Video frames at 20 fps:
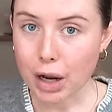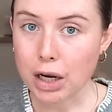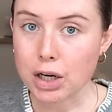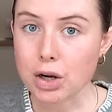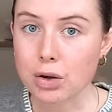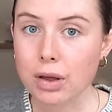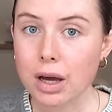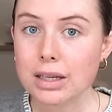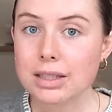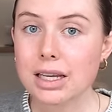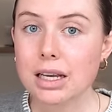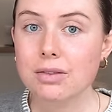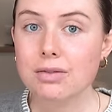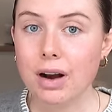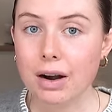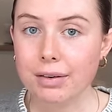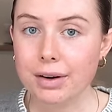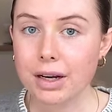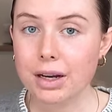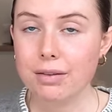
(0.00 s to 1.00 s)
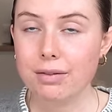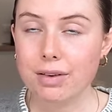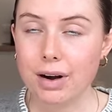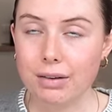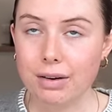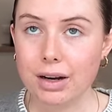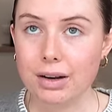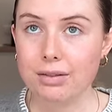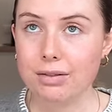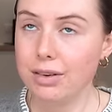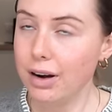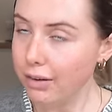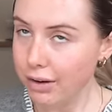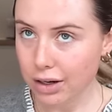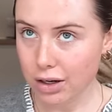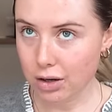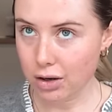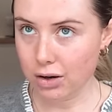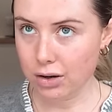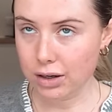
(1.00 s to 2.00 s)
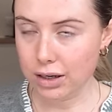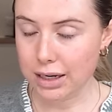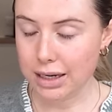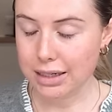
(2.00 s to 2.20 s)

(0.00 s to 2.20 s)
I know that is a very, very, very long